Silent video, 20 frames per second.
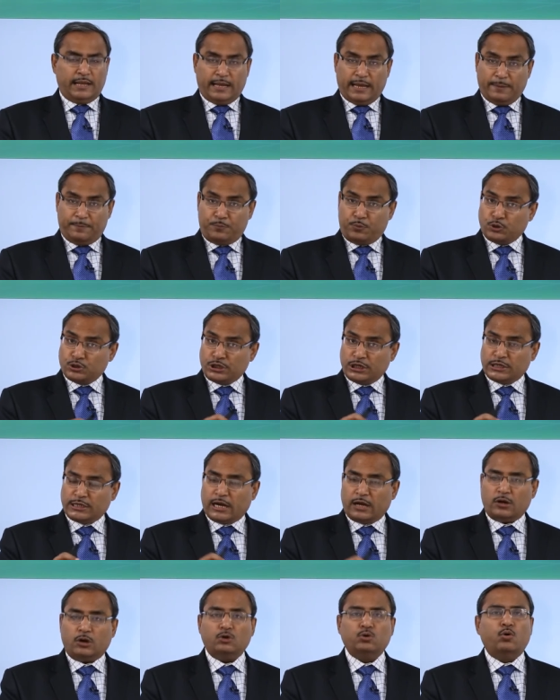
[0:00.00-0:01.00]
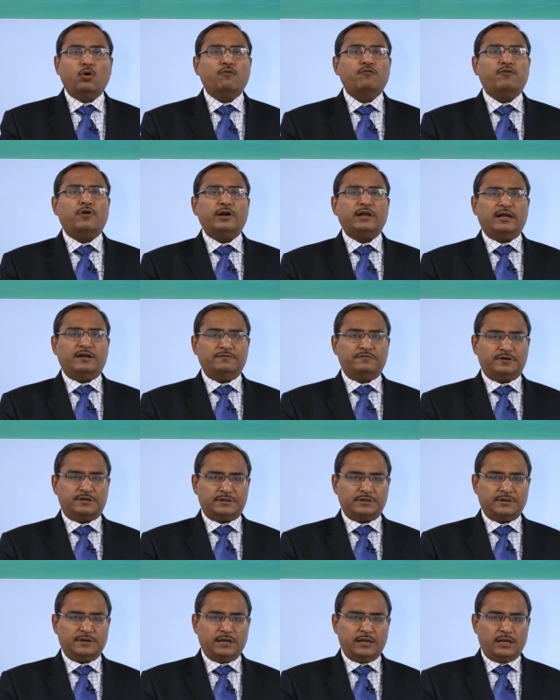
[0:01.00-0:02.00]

A project cannot go forever.